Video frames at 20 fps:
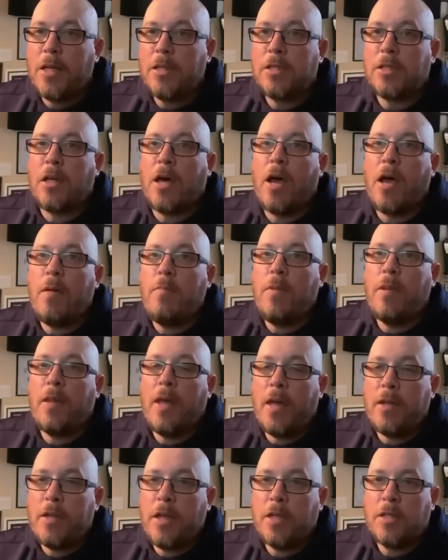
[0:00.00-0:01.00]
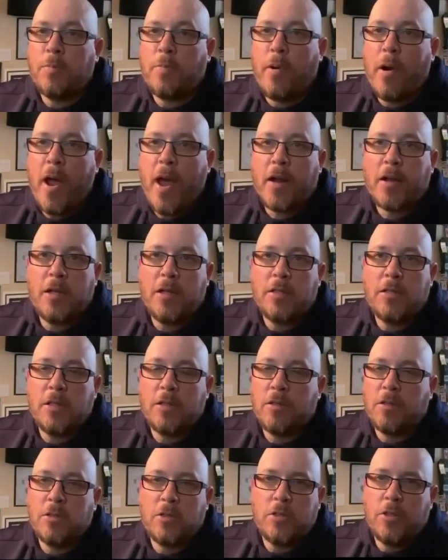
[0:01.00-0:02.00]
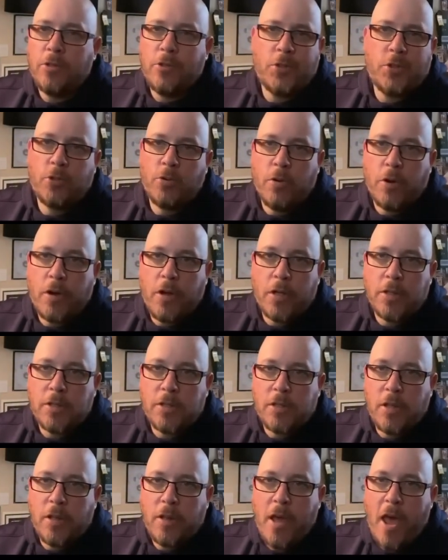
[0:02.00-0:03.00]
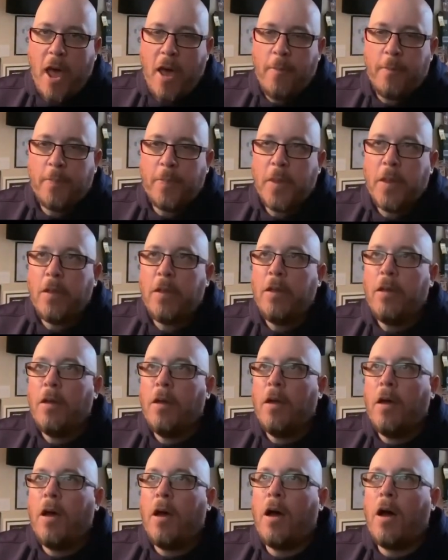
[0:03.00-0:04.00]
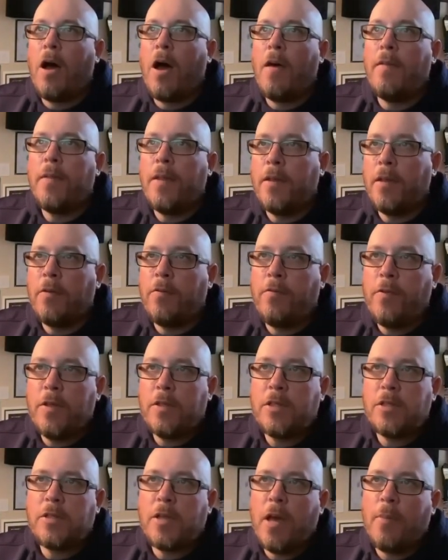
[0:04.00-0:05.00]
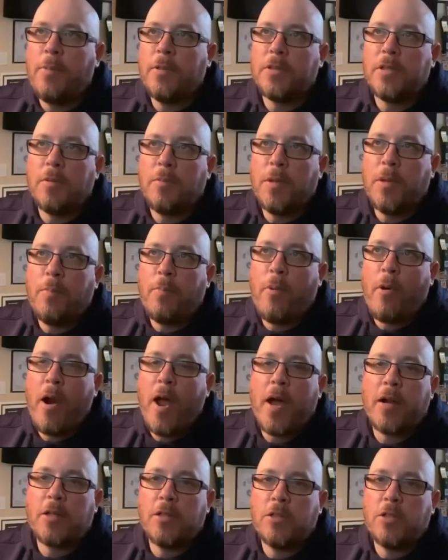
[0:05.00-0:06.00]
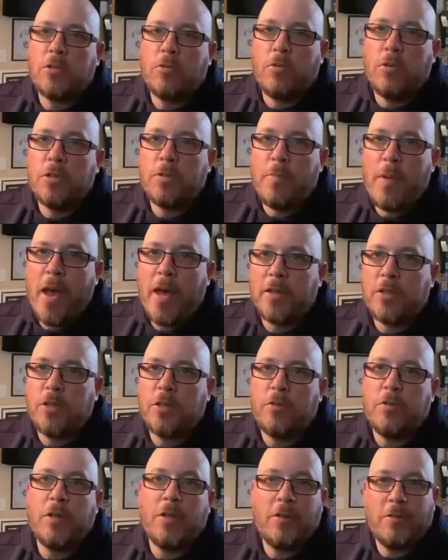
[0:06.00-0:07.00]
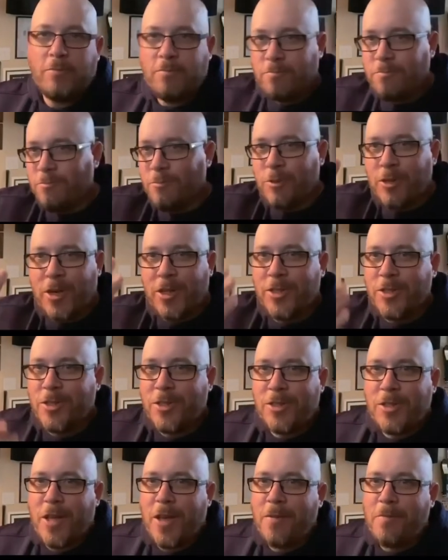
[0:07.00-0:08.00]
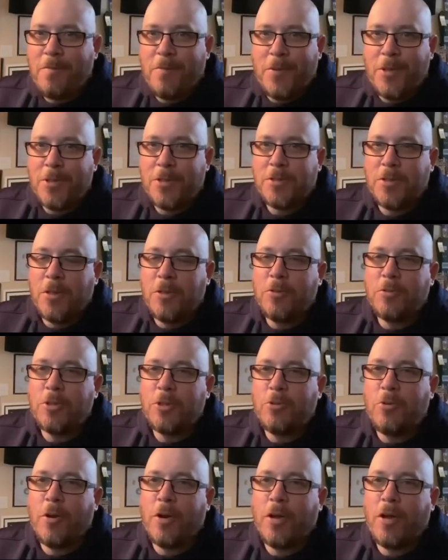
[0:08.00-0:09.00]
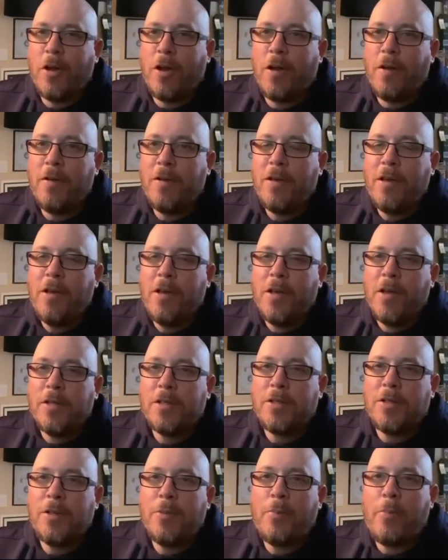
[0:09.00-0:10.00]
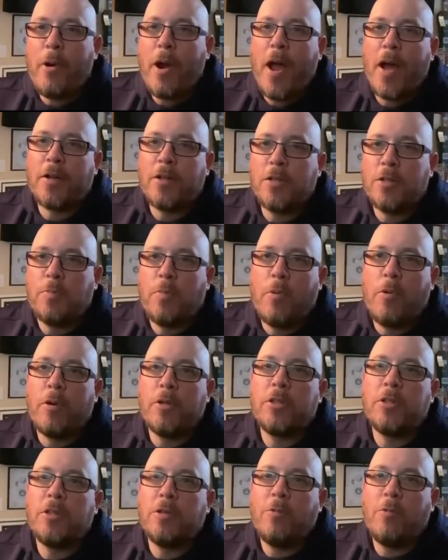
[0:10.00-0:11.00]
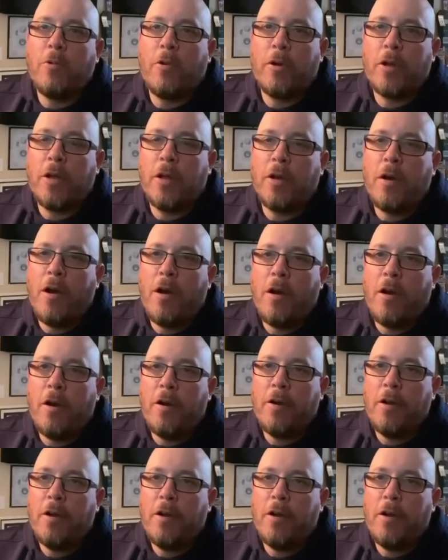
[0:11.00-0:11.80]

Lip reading: time and that takes practice, and there's no shortcuts to that. And then the fifth step is going to be practice towards mastery, what I just said. There's no shortcut to the practice portion and working hard.